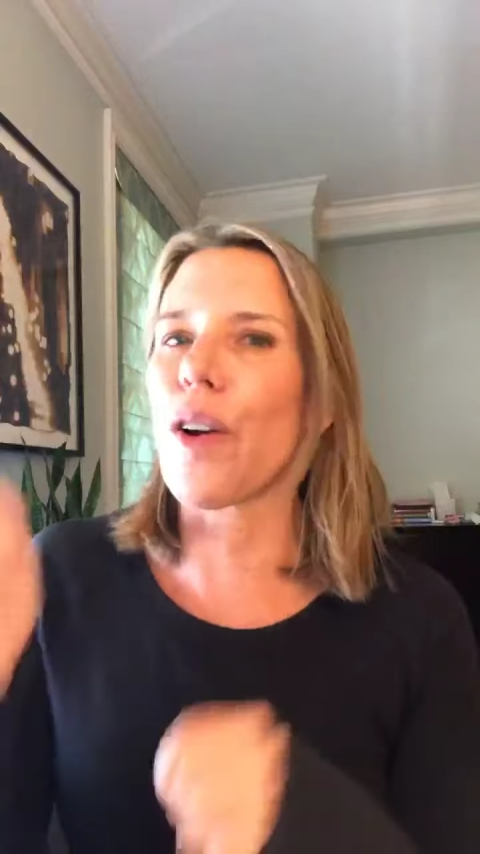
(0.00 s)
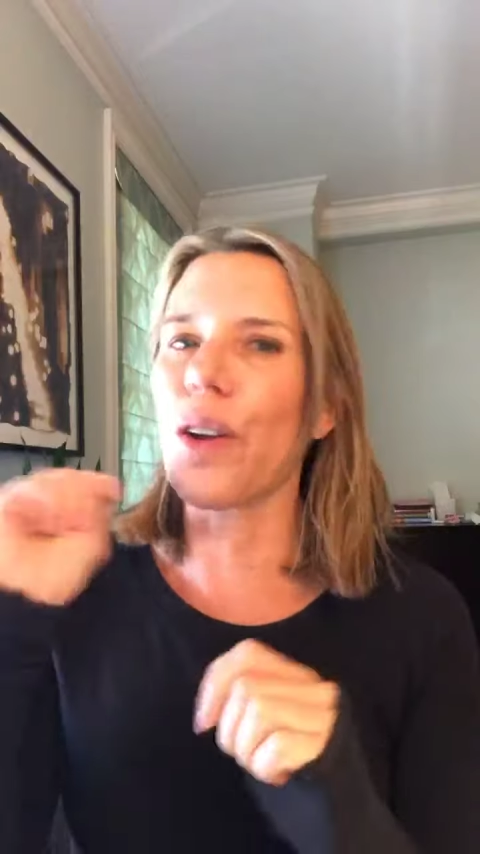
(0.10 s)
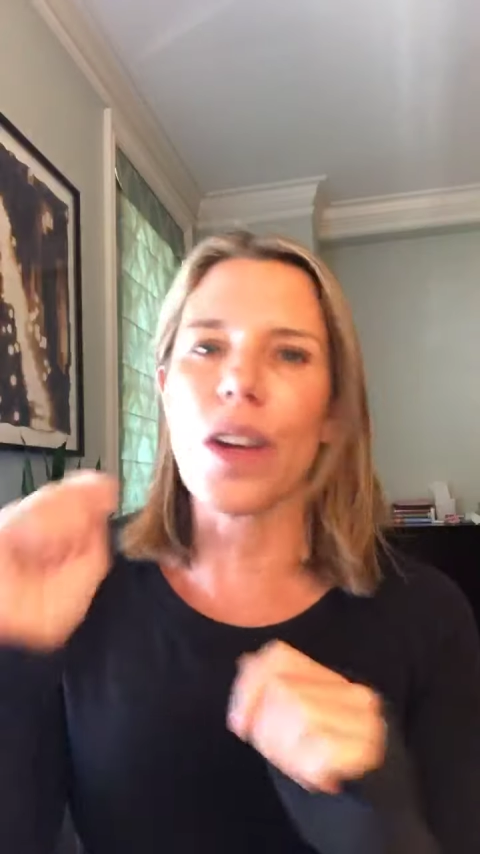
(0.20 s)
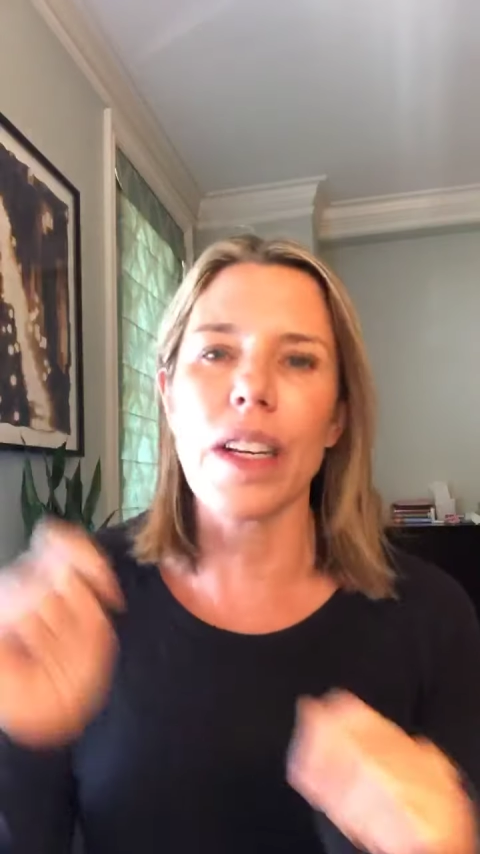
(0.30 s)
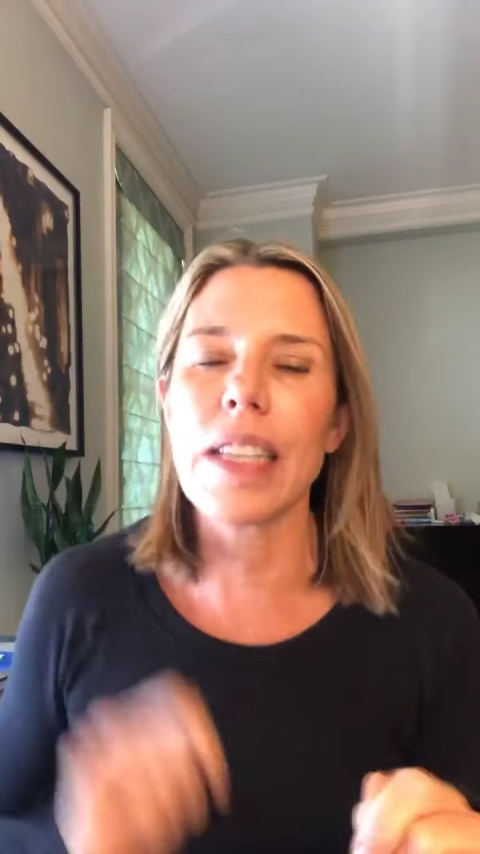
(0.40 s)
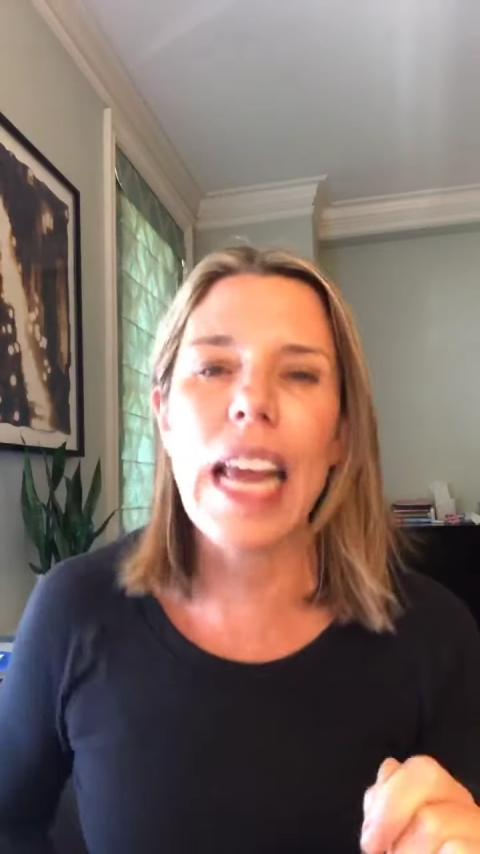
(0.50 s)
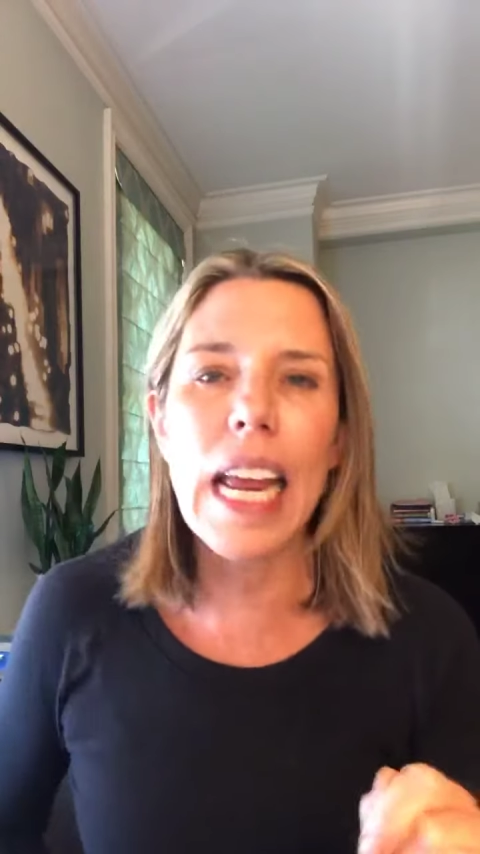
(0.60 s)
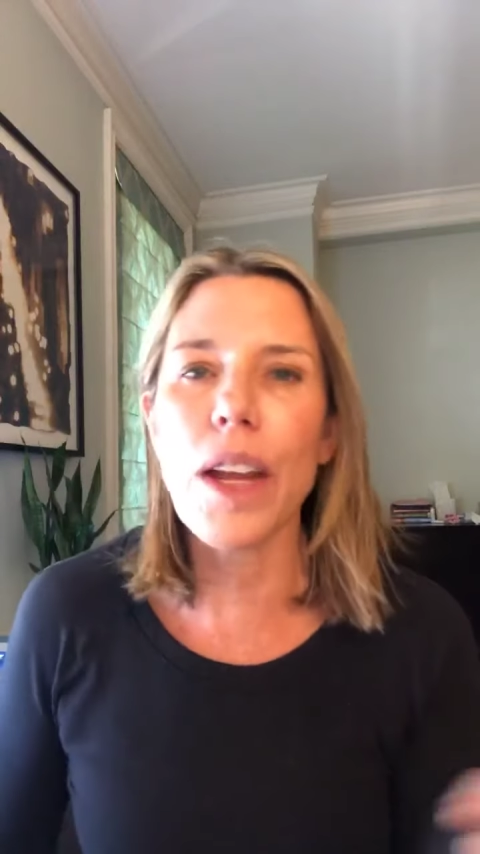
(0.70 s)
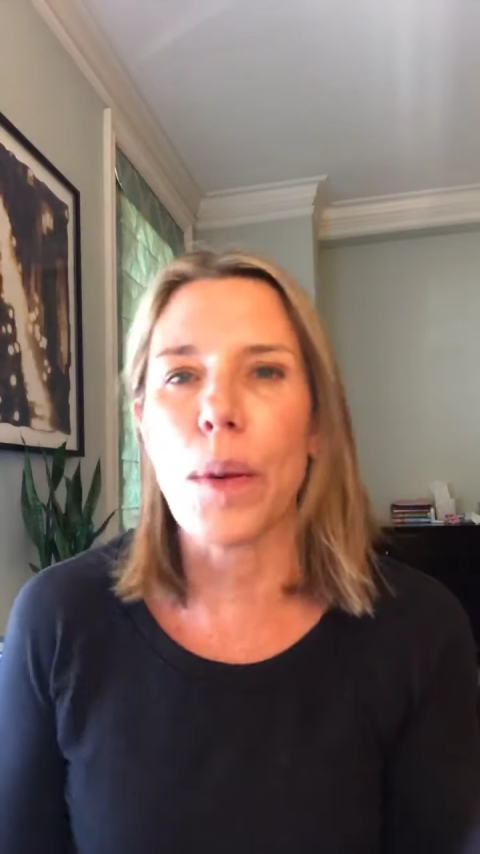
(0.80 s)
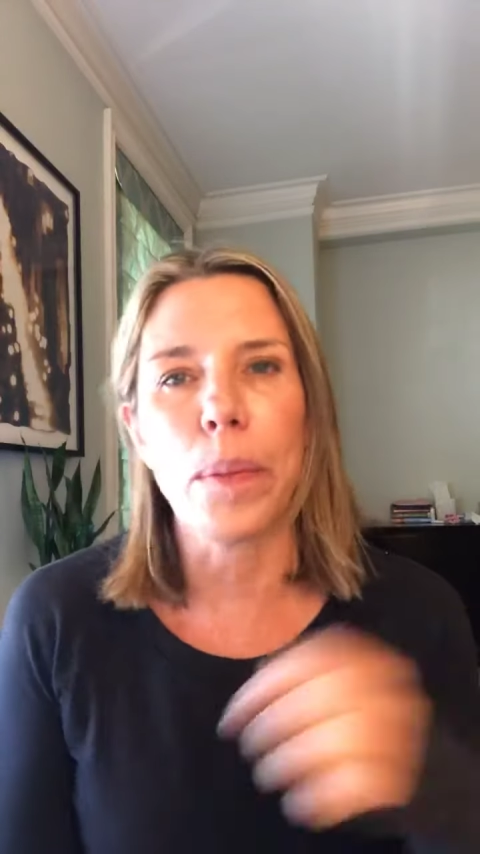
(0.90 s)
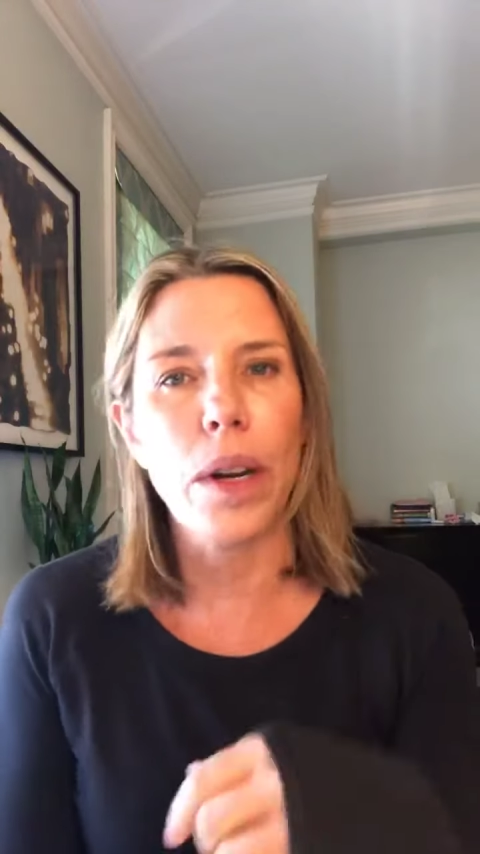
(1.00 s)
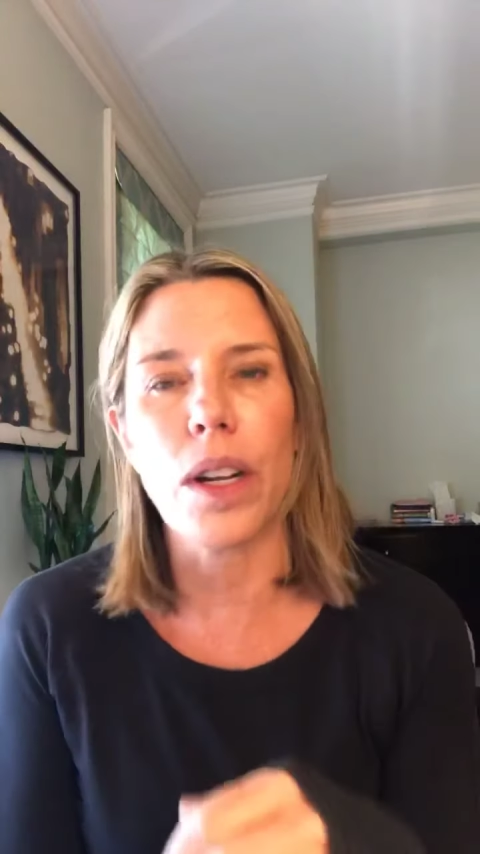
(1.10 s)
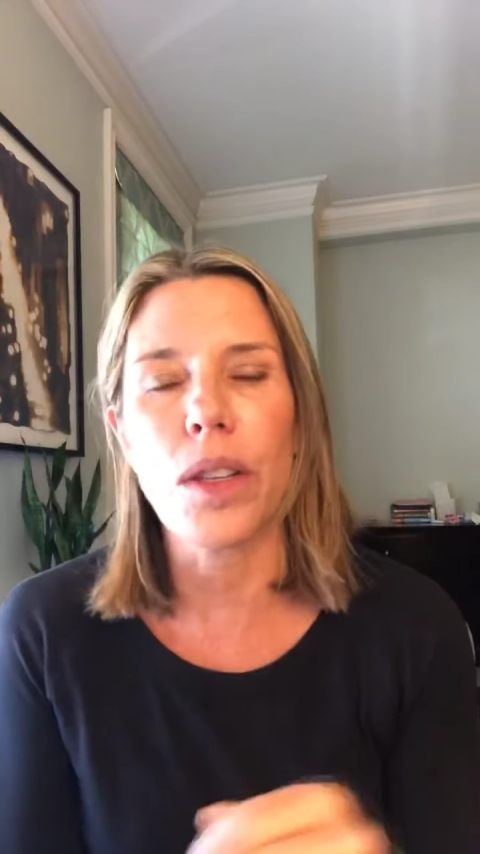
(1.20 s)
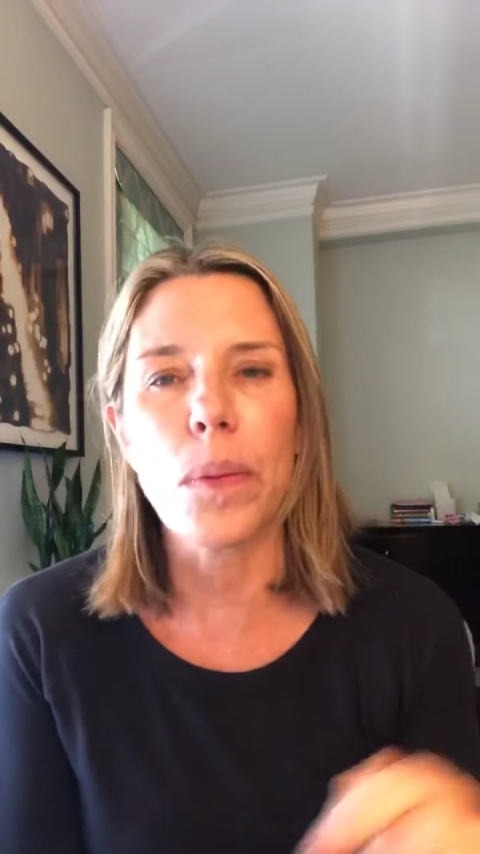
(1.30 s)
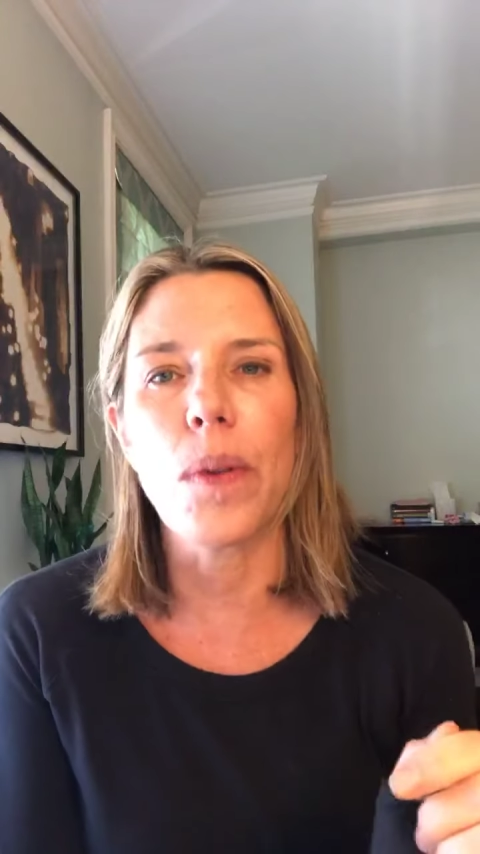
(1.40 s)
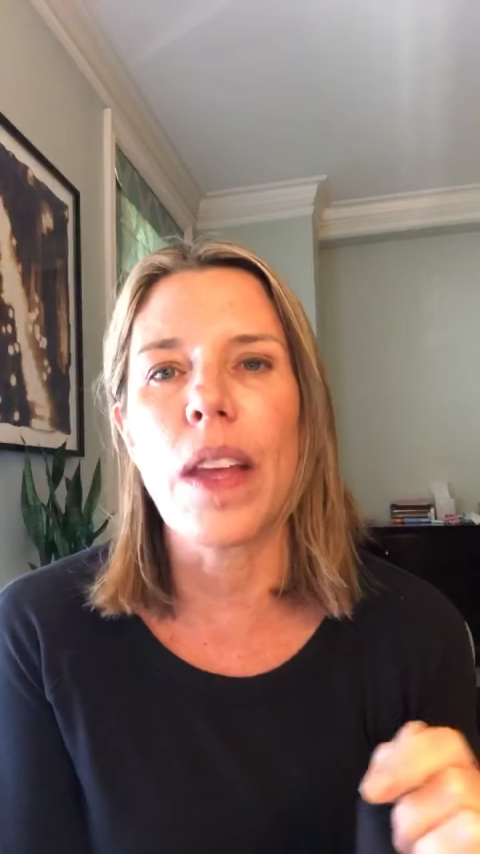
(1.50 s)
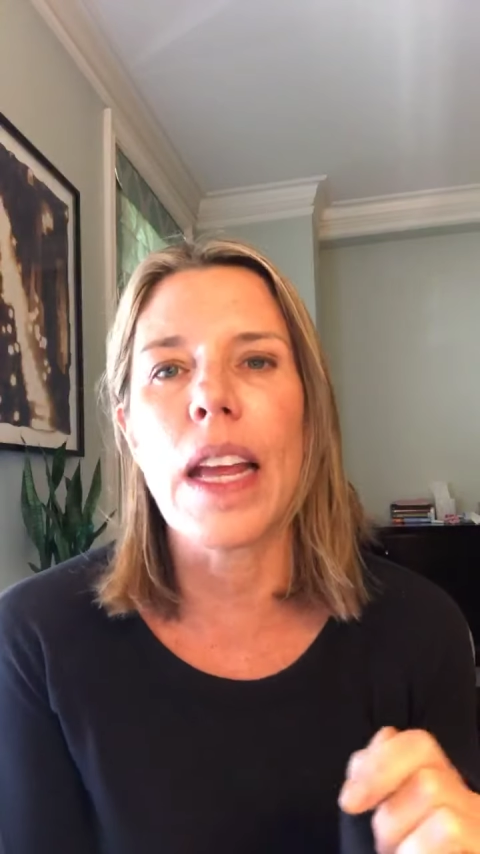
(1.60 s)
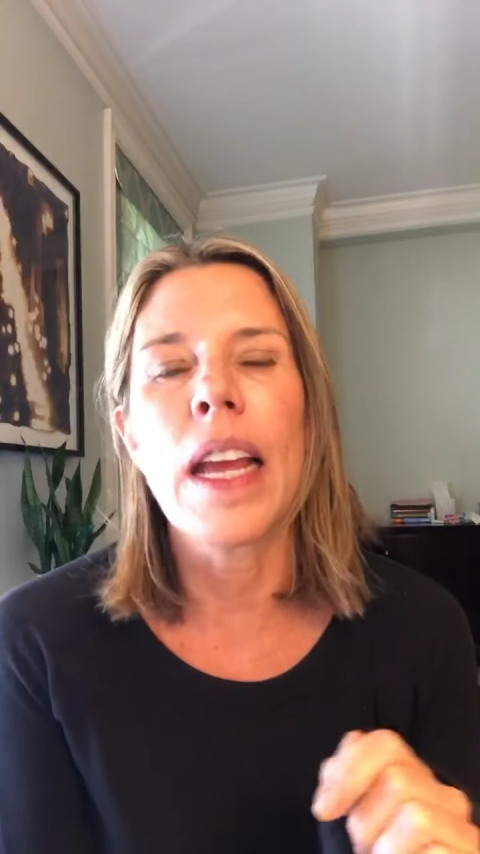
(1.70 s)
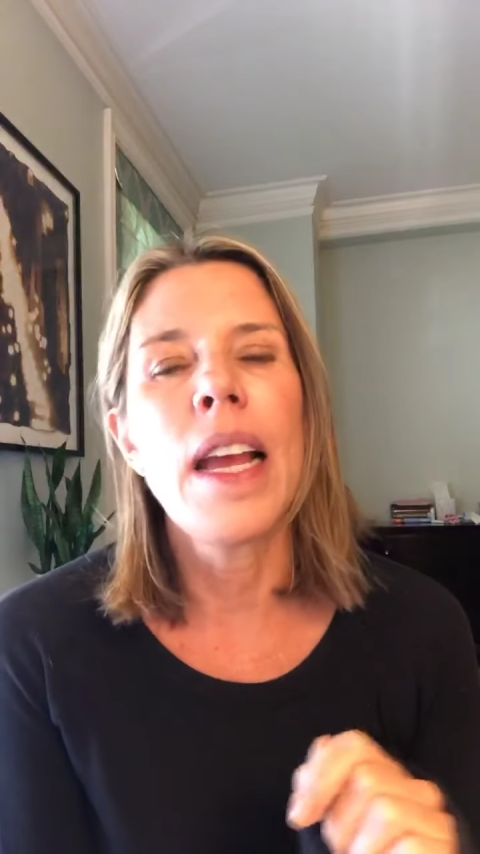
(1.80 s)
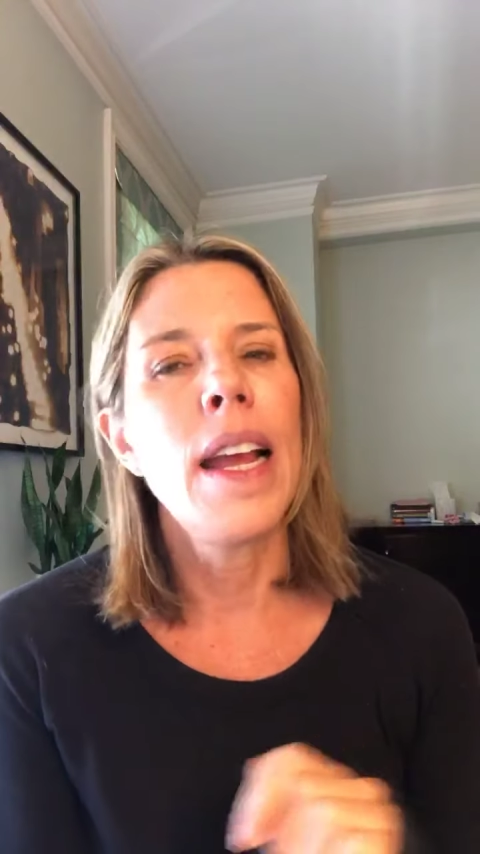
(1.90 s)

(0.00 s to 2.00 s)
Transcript: or you can put in a smoothie.